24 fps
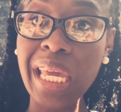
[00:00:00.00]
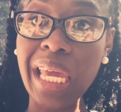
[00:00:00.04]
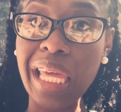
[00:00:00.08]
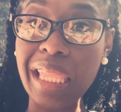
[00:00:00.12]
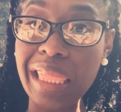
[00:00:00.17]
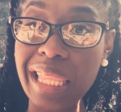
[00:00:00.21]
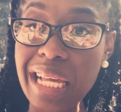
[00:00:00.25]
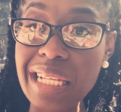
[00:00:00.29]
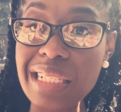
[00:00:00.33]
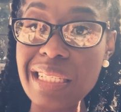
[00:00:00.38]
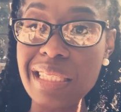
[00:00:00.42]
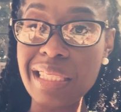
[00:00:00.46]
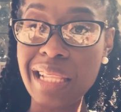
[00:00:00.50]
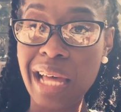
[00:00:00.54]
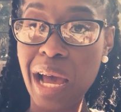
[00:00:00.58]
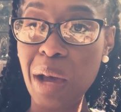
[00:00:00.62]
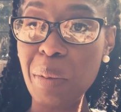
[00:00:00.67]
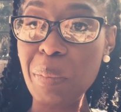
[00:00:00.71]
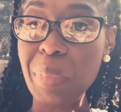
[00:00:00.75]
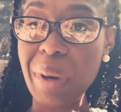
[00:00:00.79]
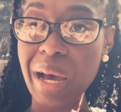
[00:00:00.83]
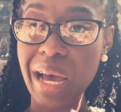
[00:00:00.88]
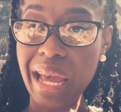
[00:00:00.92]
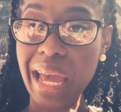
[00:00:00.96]
and that's
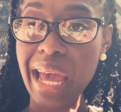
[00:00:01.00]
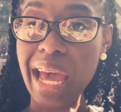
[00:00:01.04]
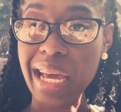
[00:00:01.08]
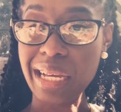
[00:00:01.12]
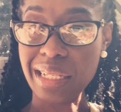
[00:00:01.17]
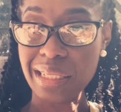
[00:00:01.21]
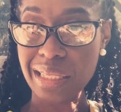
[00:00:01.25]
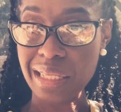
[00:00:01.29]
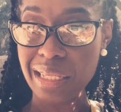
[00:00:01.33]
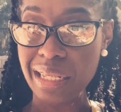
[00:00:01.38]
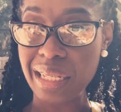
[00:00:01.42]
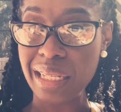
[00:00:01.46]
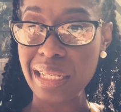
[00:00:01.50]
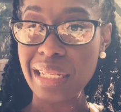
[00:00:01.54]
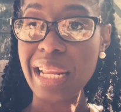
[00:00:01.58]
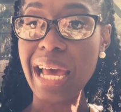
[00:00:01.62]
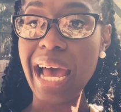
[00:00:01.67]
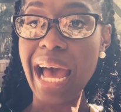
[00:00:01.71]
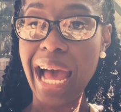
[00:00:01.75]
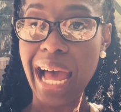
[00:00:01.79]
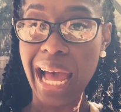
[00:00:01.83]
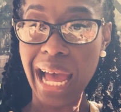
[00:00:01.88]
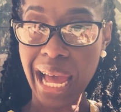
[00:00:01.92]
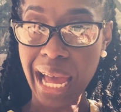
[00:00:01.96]
not by accident.
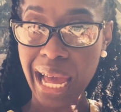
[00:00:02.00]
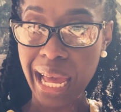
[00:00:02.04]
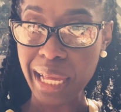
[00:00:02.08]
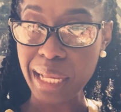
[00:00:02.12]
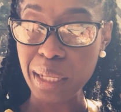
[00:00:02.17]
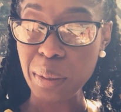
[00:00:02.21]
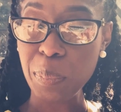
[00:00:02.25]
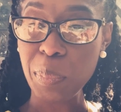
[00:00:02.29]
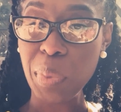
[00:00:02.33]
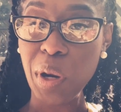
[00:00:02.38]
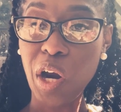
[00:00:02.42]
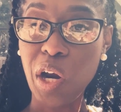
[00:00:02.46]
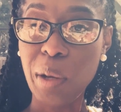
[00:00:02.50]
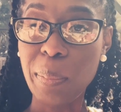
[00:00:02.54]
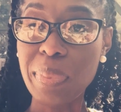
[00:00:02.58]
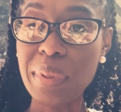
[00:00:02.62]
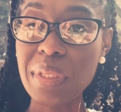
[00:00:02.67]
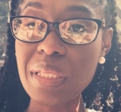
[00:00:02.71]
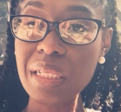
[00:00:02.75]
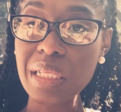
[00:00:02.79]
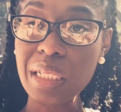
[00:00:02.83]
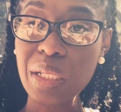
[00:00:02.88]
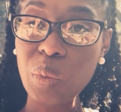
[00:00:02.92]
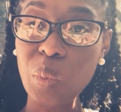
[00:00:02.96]
I
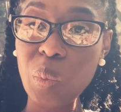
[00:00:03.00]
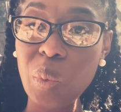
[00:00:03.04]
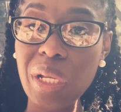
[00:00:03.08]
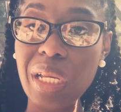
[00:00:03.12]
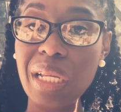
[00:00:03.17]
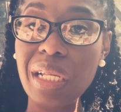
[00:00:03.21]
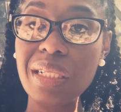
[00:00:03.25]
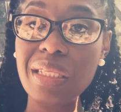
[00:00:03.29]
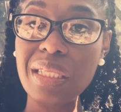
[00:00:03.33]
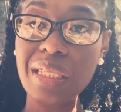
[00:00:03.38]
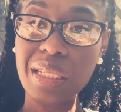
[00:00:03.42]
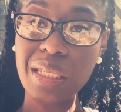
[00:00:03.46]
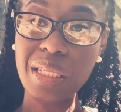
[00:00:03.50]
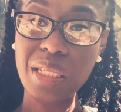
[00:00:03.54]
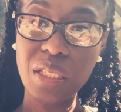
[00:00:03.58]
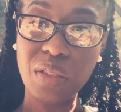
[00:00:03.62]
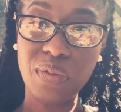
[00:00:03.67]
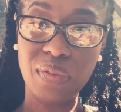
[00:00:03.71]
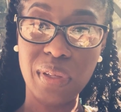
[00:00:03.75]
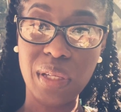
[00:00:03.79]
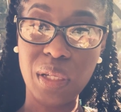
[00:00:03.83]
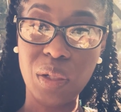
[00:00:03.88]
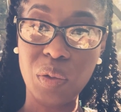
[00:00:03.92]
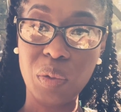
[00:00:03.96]
purposely went into this
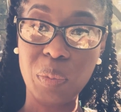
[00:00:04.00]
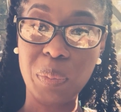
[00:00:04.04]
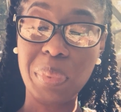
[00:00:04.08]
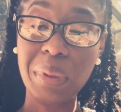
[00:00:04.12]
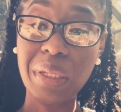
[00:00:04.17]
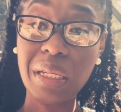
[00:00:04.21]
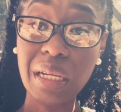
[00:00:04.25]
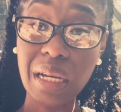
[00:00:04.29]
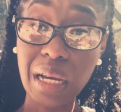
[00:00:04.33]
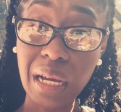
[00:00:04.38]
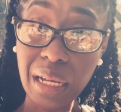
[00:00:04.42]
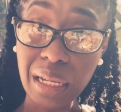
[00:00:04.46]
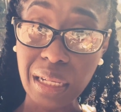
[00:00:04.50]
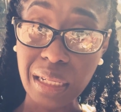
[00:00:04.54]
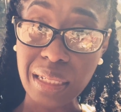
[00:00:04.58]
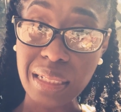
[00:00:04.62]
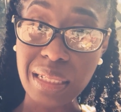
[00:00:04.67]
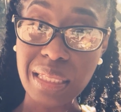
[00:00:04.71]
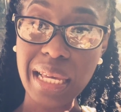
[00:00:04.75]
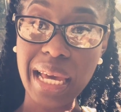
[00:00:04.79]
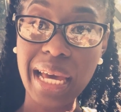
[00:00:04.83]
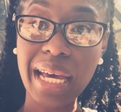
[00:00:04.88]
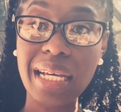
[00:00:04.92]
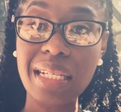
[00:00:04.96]
field
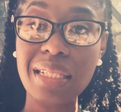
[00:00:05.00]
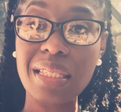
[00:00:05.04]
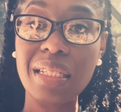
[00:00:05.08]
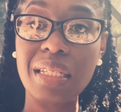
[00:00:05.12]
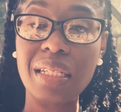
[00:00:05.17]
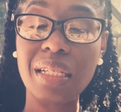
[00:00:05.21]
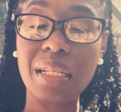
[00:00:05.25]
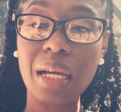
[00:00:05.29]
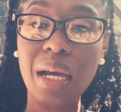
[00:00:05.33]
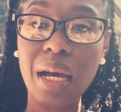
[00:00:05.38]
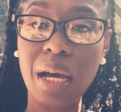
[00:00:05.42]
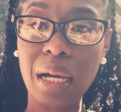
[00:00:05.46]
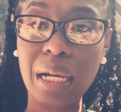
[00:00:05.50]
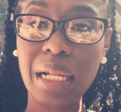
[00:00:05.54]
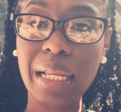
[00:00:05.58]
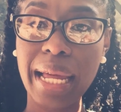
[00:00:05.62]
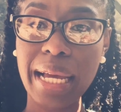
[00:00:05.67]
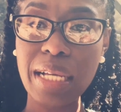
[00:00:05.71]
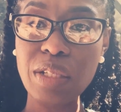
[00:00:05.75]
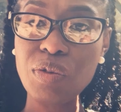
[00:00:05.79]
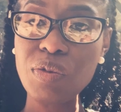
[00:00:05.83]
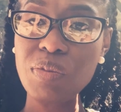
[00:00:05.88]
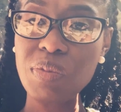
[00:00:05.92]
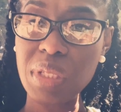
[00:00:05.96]
because as a
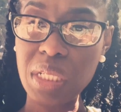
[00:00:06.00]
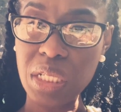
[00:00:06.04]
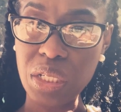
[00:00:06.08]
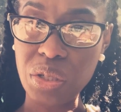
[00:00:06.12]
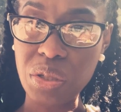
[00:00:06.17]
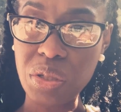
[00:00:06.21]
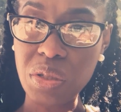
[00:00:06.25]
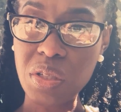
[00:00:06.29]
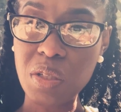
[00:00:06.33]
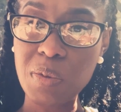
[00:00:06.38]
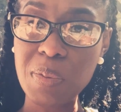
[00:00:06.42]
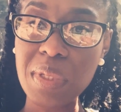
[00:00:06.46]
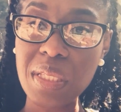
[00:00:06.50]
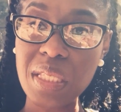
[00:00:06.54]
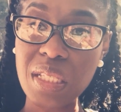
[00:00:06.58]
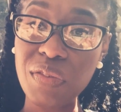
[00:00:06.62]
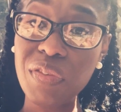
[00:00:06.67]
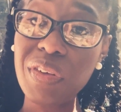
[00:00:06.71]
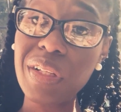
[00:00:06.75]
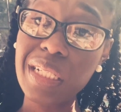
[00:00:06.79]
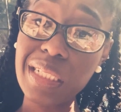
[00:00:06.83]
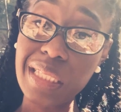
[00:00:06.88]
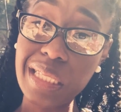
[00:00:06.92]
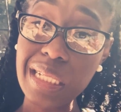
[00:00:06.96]
classroom teacher,
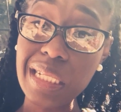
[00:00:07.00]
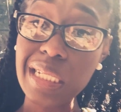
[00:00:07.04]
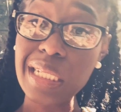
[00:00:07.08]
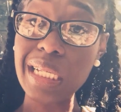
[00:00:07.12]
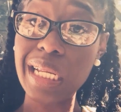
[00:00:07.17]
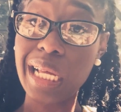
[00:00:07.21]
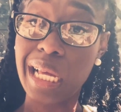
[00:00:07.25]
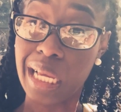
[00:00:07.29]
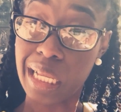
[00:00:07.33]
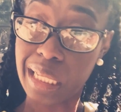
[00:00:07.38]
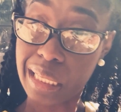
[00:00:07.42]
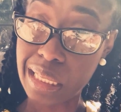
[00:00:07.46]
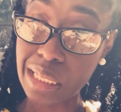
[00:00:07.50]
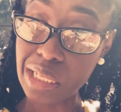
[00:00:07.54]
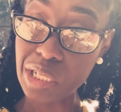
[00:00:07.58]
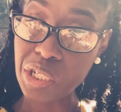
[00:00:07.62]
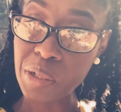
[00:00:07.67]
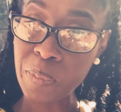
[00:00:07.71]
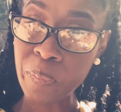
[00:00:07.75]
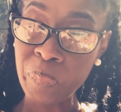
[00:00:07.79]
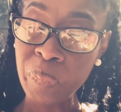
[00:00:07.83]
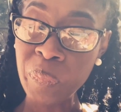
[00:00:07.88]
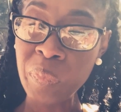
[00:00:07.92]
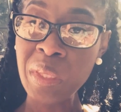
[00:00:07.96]
specifically teaching English,
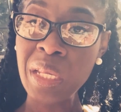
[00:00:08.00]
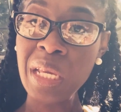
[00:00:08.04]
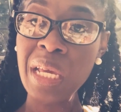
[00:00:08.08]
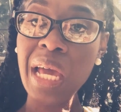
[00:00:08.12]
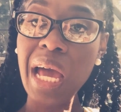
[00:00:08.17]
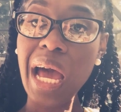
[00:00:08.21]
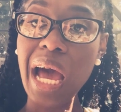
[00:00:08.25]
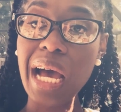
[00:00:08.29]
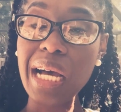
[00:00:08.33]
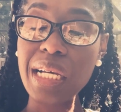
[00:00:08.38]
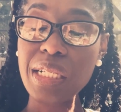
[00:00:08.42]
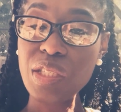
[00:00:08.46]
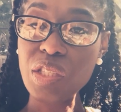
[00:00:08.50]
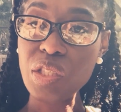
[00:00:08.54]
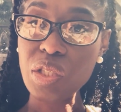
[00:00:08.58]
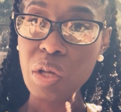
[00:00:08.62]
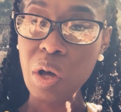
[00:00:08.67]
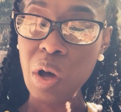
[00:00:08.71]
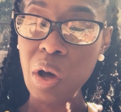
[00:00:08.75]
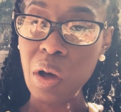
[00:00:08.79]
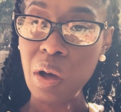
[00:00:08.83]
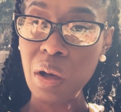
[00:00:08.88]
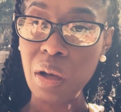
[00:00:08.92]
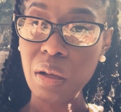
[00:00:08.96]
I
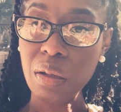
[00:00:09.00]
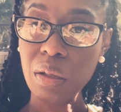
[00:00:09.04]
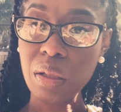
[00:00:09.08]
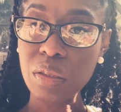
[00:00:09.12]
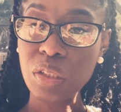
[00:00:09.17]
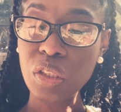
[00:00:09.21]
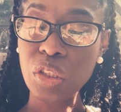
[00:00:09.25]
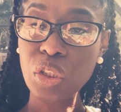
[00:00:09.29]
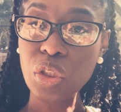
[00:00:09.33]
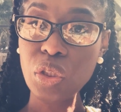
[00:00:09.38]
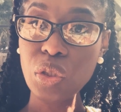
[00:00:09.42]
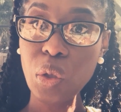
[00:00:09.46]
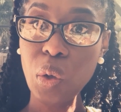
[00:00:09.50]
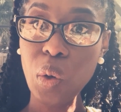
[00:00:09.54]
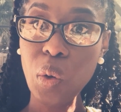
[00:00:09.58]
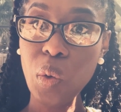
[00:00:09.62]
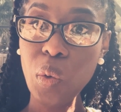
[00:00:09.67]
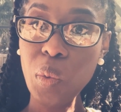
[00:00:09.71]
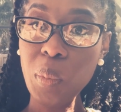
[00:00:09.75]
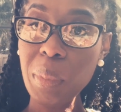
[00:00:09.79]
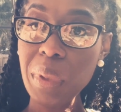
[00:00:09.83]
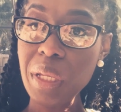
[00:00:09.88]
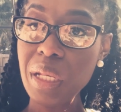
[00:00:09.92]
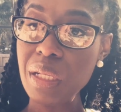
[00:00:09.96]
saw
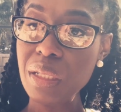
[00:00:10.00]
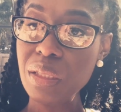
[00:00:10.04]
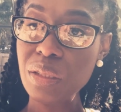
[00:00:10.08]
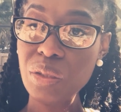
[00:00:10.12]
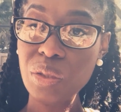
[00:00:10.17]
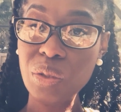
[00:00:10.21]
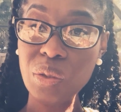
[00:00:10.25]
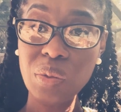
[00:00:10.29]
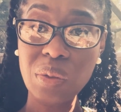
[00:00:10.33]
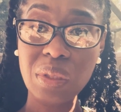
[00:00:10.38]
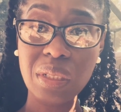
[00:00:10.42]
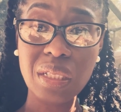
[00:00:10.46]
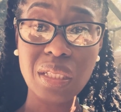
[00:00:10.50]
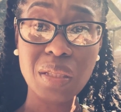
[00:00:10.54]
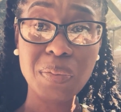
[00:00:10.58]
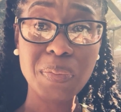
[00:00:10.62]
so many students,